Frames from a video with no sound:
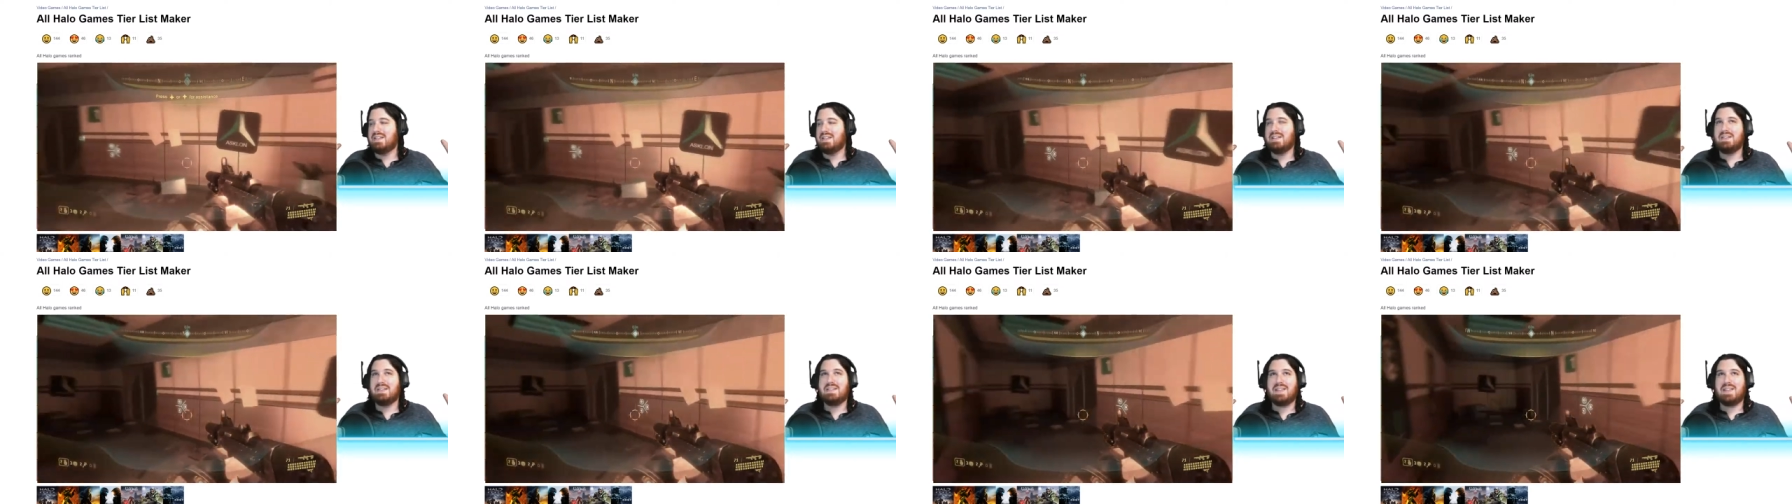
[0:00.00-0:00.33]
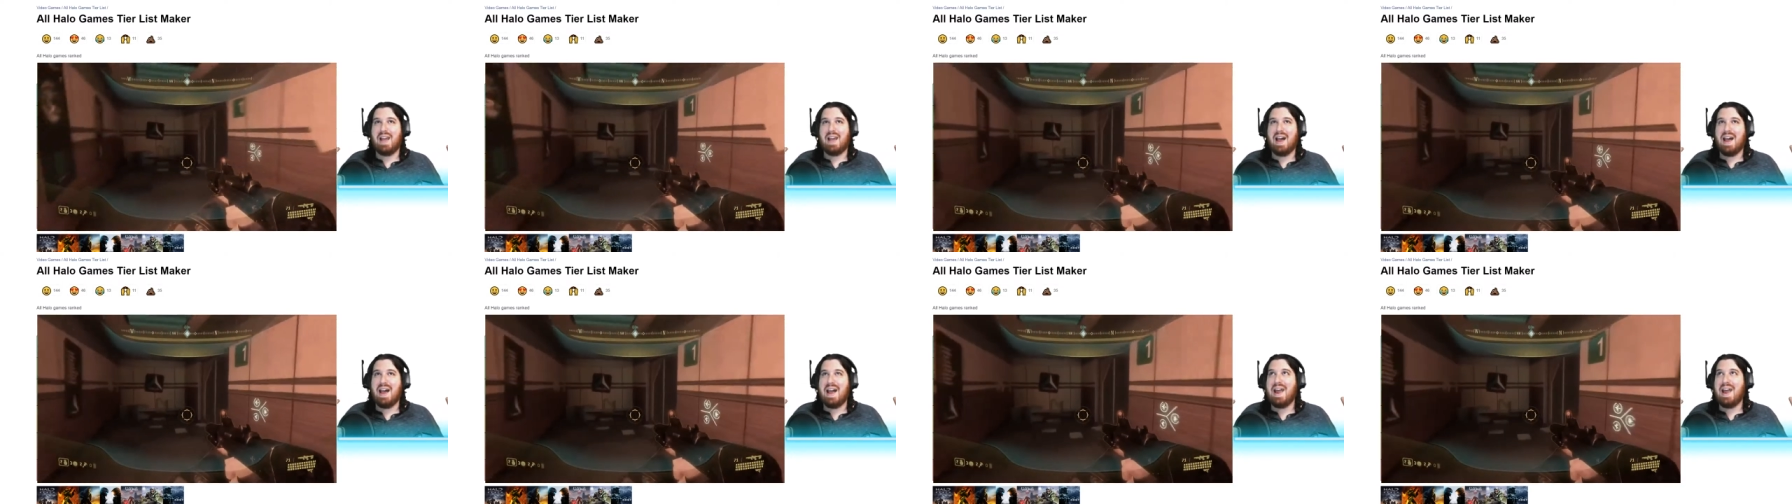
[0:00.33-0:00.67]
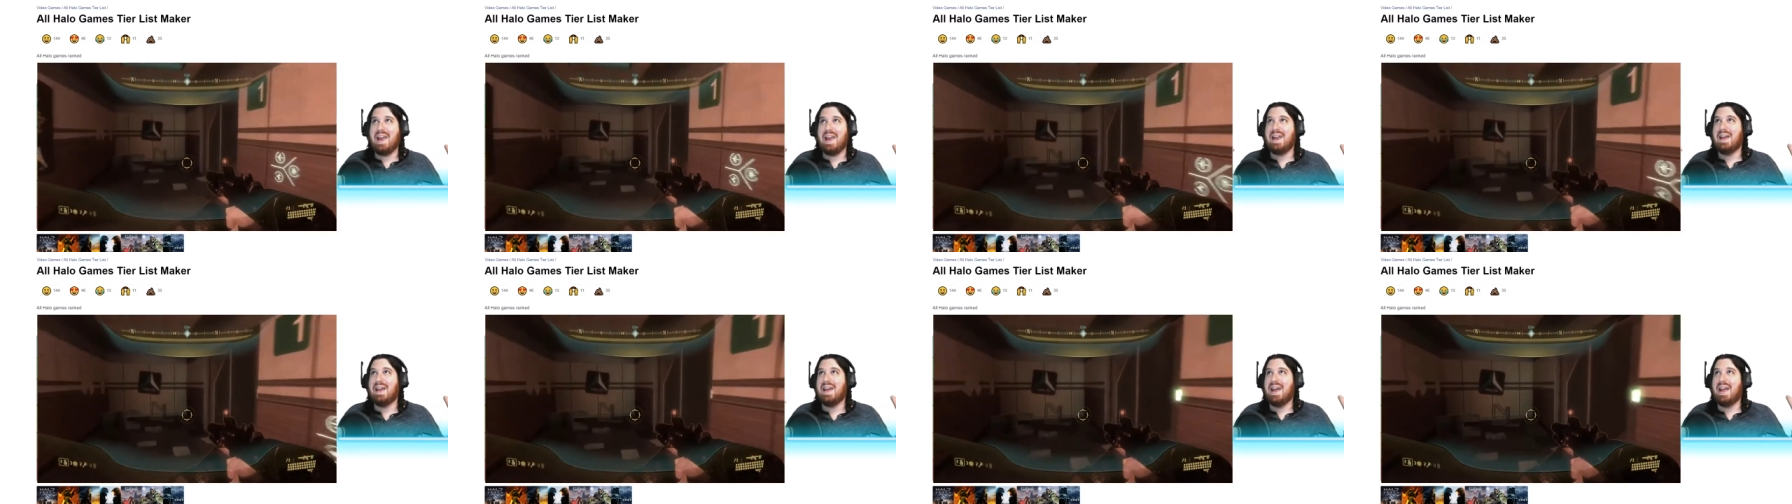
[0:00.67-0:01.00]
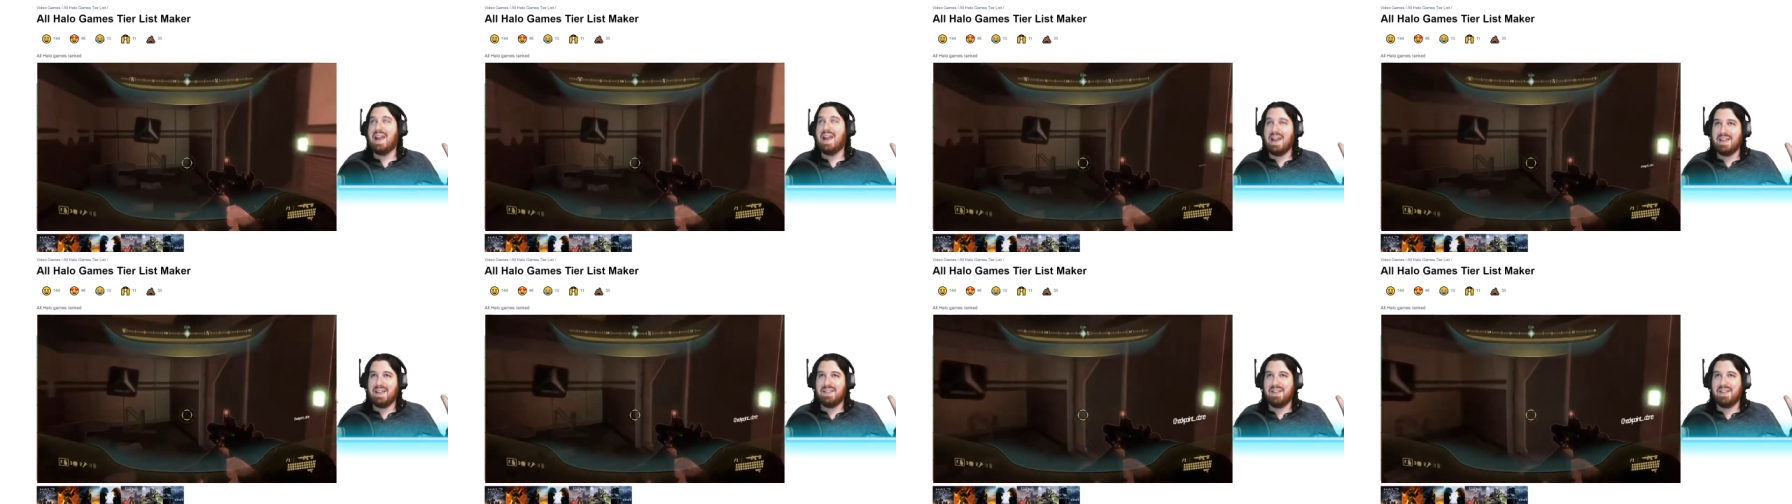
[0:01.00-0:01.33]
sky
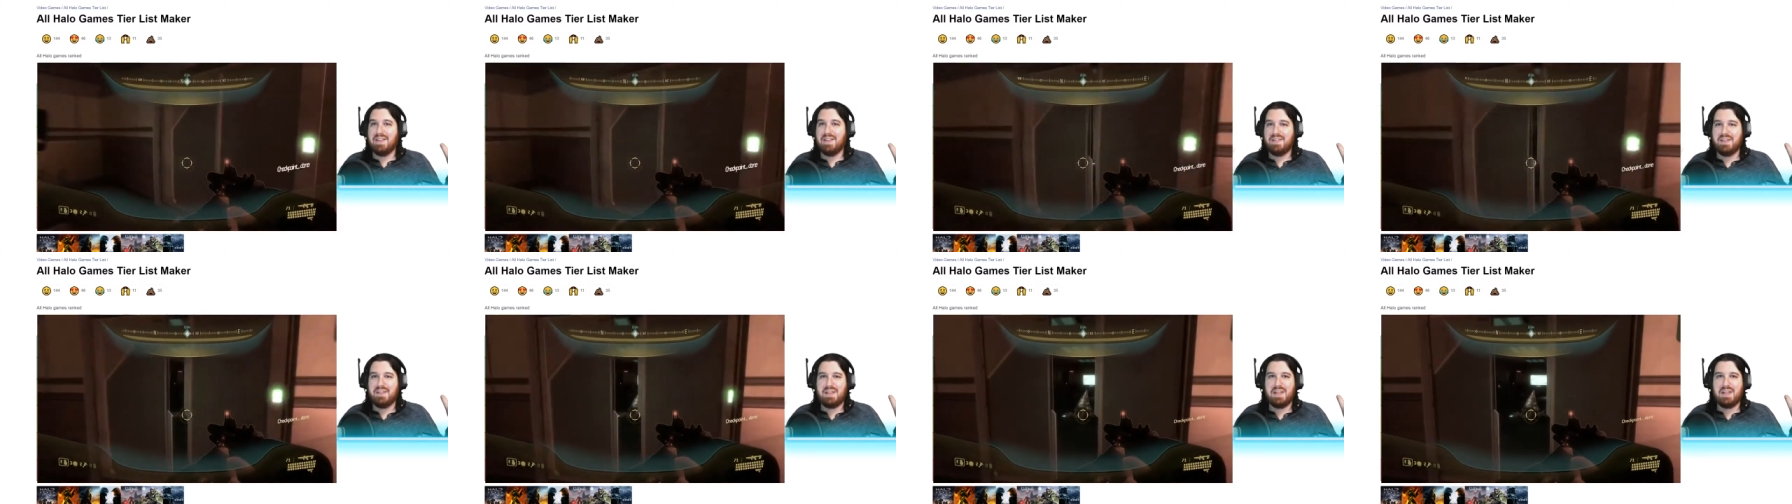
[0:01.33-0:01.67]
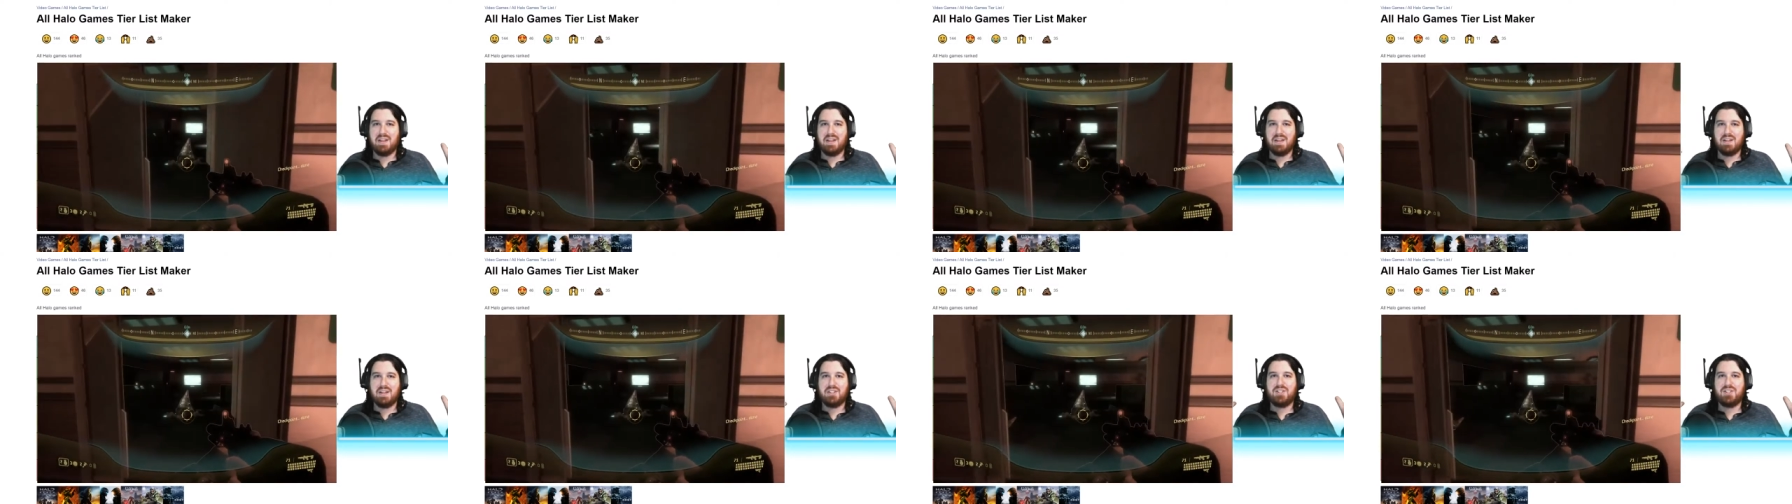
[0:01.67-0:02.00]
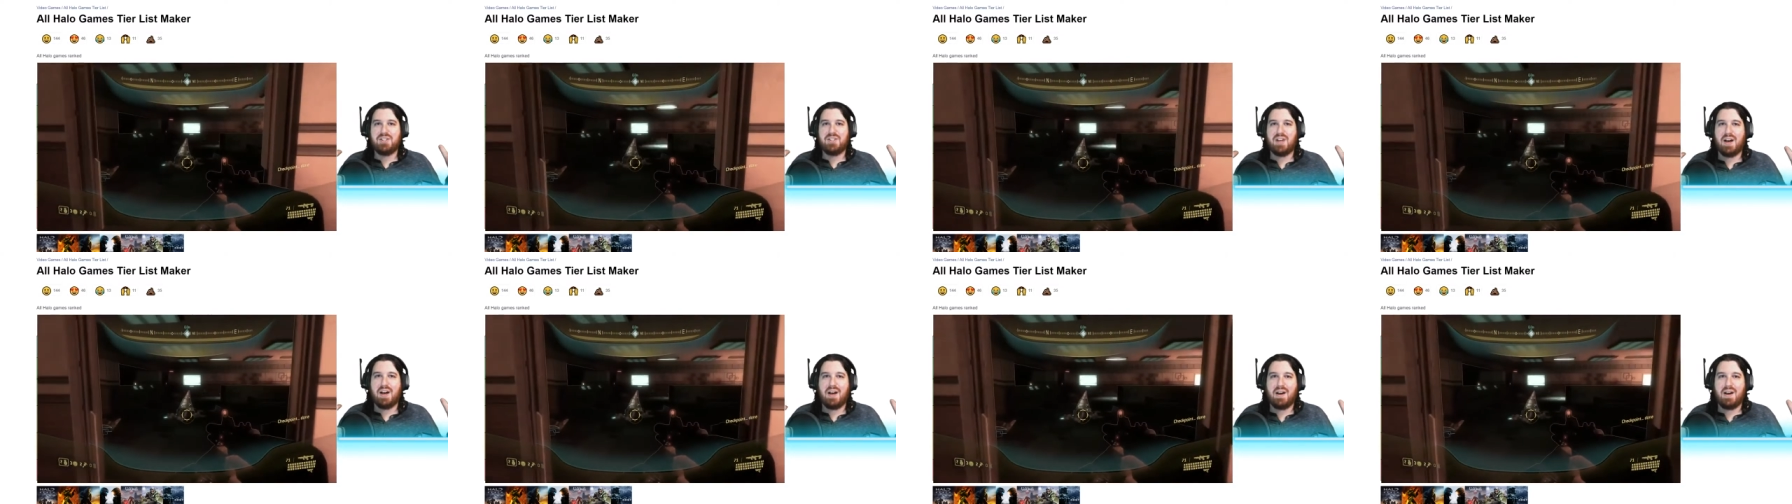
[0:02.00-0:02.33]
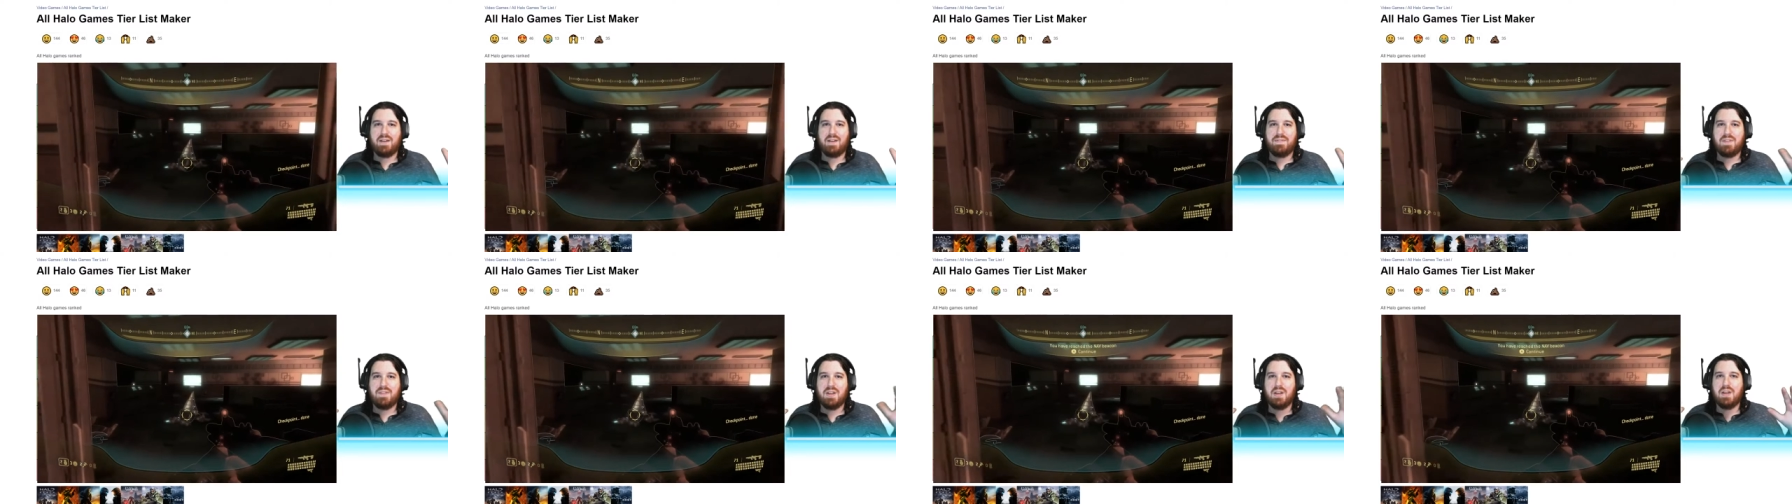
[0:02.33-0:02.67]
and the
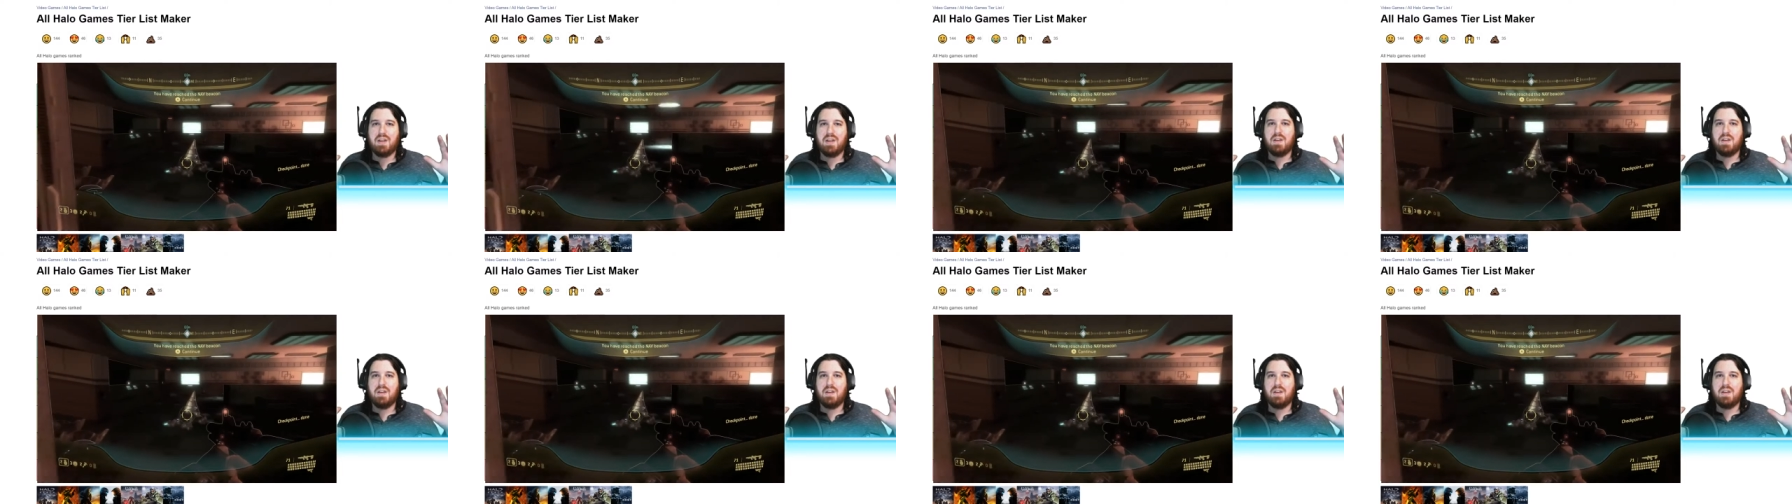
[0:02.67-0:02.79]
soft,